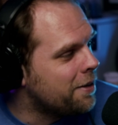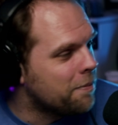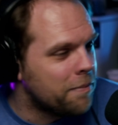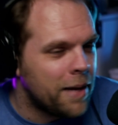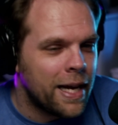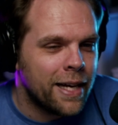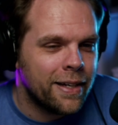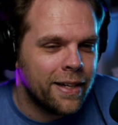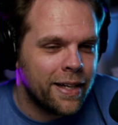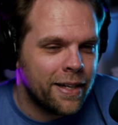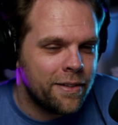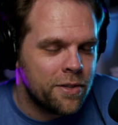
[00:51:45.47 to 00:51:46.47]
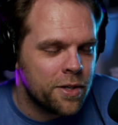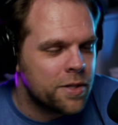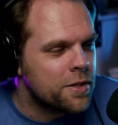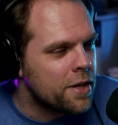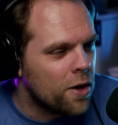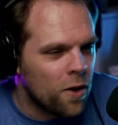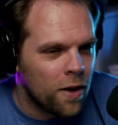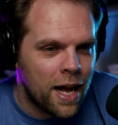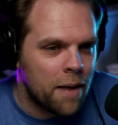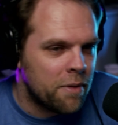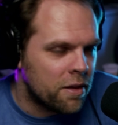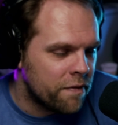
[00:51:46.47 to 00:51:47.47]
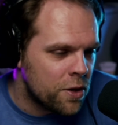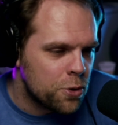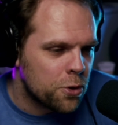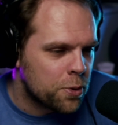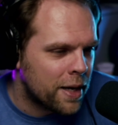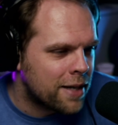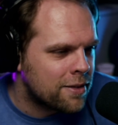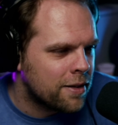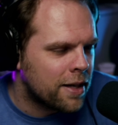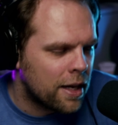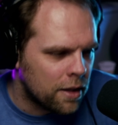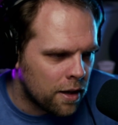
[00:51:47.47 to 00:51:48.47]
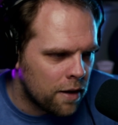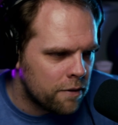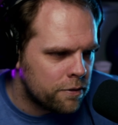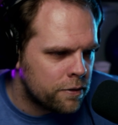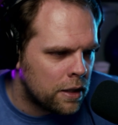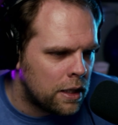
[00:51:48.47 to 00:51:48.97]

man, it all had me. The visuals were excellent. I love